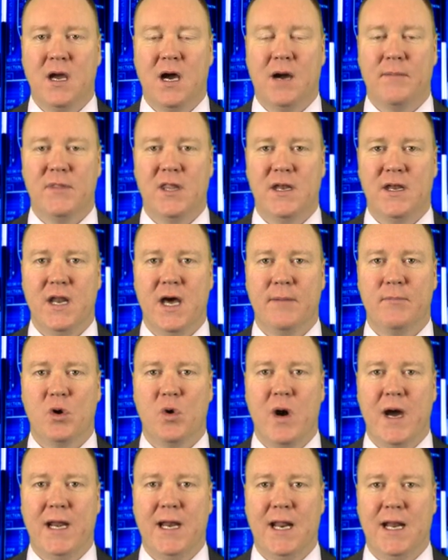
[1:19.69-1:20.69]
I'm the number
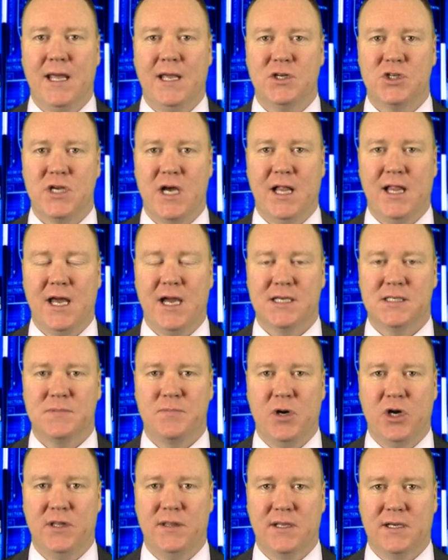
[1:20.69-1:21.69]
one NHL
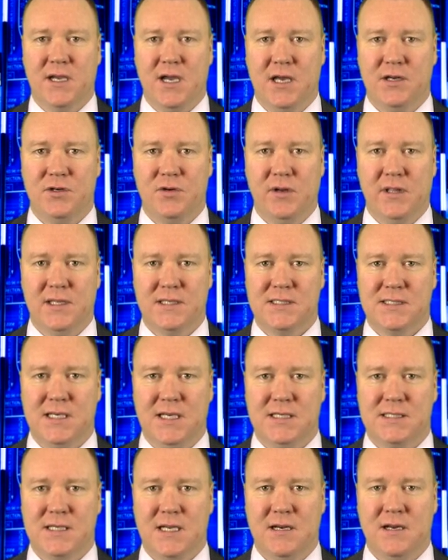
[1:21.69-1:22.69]
expert in the country this
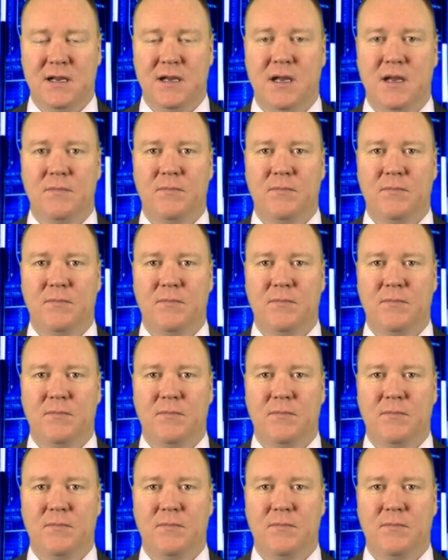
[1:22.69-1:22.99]
season.